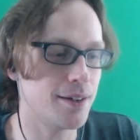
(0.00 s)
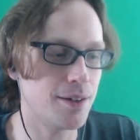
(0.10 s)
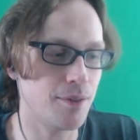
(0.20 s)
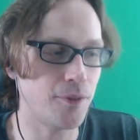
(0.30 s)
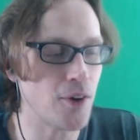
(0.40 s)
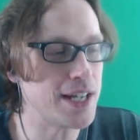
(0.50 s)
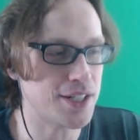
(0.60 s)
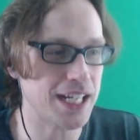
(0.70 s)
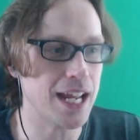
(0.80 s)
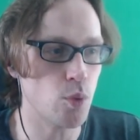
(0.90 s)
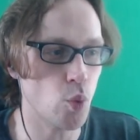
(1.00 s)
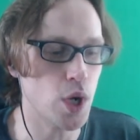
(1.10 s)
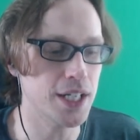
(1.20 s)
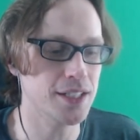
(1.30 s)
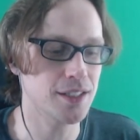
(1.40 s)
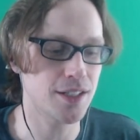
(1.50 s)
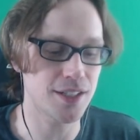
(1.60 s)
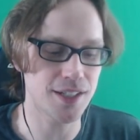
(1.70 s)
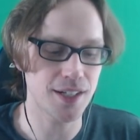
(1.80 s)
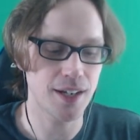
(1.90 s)
phrasing it
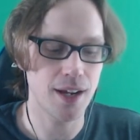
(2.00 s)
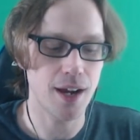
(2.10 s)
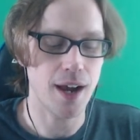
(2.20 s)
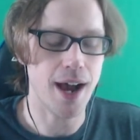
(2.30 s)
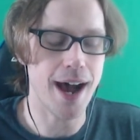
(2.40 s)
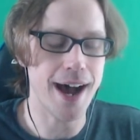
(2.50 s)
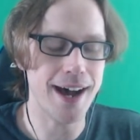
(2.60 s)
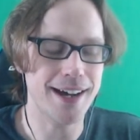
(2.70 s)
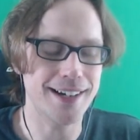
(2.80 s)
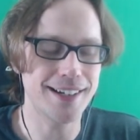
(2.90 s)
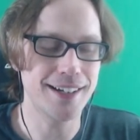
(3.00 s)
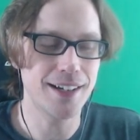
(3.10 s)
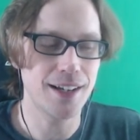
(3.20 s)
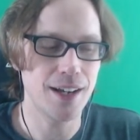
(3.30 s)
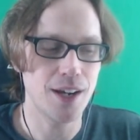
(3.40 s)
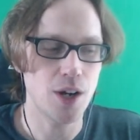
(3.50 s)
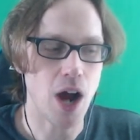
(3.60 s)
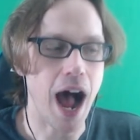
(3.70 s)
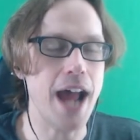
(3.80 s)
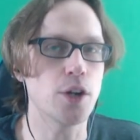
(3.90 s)
was,
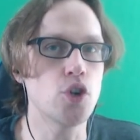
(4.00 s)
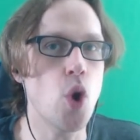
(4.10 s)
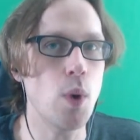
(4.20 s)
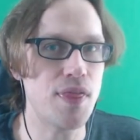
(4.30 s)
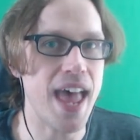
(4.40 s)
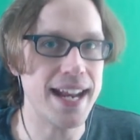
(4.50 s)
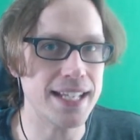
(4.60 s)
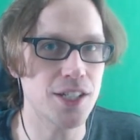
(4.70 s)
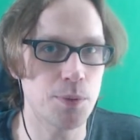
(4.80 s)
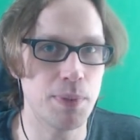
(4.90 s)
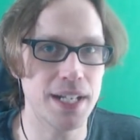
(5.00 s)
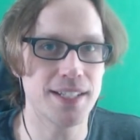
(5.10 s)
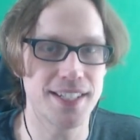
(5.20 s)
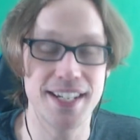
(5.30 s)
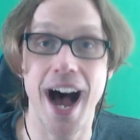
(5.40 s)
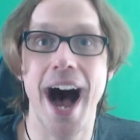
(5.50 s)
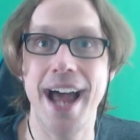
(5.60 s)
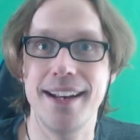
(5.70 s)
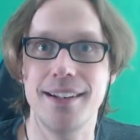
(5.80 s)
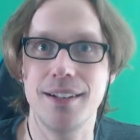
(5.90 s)
I don't know what that is, but it's not